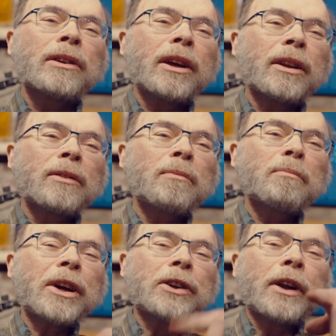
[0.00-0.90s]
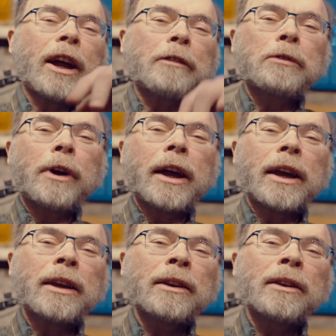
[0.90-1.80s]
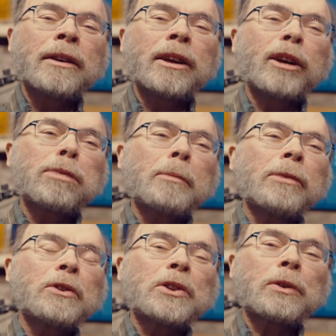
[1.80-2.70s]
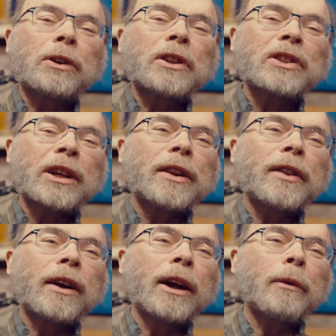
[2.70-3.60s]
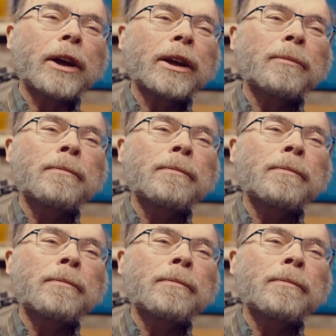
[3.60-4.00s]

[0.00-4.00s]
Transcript: and met her halfway and proposed to her on the side of the highway.